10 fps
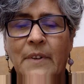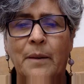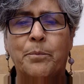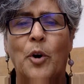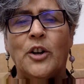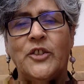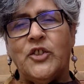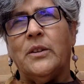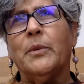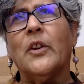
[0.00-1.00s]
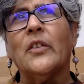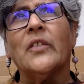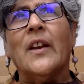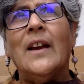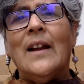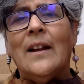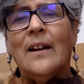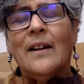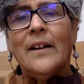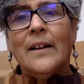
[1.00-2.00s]
apology because
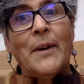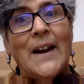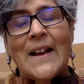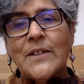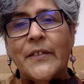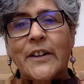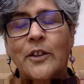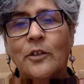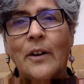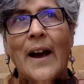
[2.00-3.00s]
in my last video